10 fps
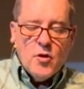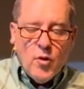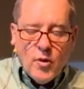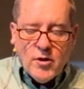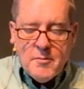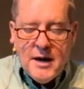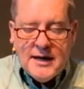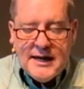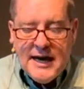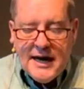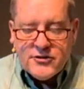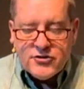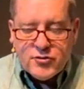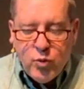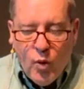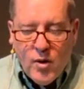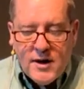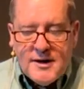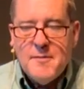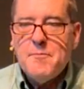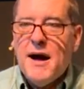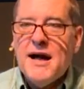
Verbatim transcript: The Lord Almighty has sworn